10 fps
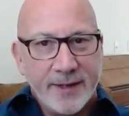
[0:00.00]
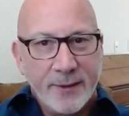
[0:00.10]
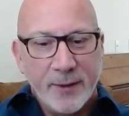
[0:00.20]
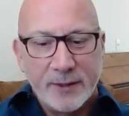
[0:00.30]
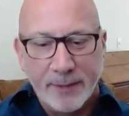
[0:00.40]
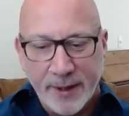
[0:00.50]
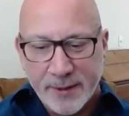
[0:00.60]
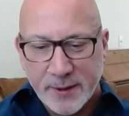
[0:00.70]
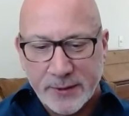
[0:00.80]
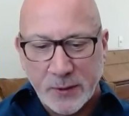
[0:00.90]
You explained
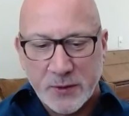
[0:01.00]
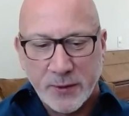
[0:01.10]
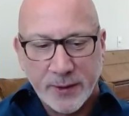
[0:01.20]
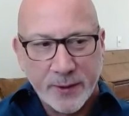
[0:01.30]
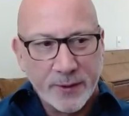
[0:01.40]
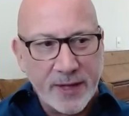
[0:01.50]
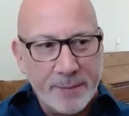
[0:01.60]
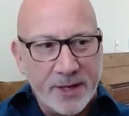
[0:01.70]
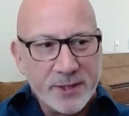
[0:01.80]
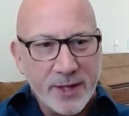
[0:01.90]
to the social worker that
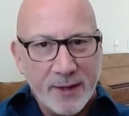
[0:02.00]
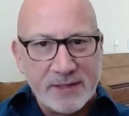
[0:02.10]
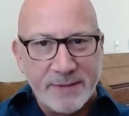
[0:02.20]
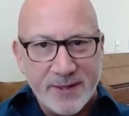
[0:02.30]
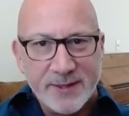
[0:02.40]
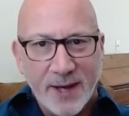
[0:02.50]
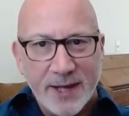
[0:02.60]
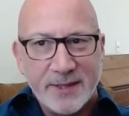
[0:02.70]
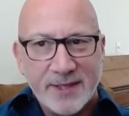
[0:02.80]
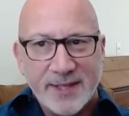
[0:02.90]
my child's been
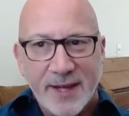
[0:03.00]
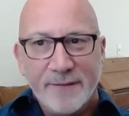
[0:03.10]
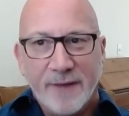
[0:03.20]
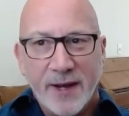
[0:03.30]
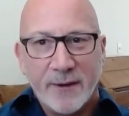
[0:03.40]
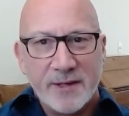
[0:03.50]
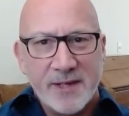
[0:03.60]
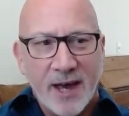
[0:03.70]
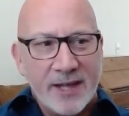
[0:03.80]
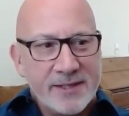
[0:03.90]
taught to say fire is
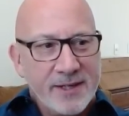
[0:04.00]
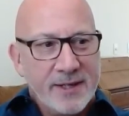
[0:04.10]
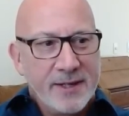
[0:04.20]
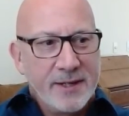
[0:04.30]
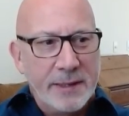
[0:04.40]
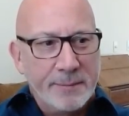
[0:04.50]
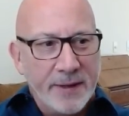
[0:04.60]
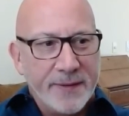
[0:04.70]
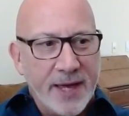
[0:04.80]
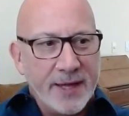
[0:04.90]
hot,
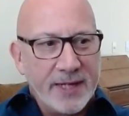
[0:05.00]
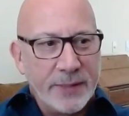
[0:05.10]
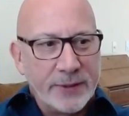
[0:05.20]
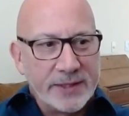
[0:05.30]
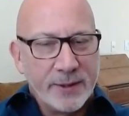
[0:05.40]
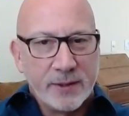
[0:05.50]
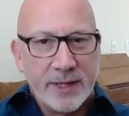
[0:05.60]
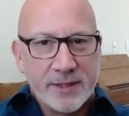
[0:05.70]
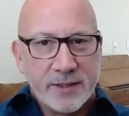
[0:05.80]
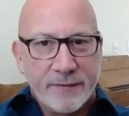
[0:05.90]
but that he will still
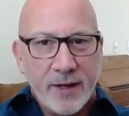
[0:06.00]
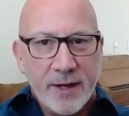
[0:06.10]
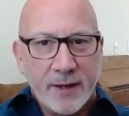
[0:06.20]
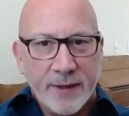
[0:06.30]
touch the fire.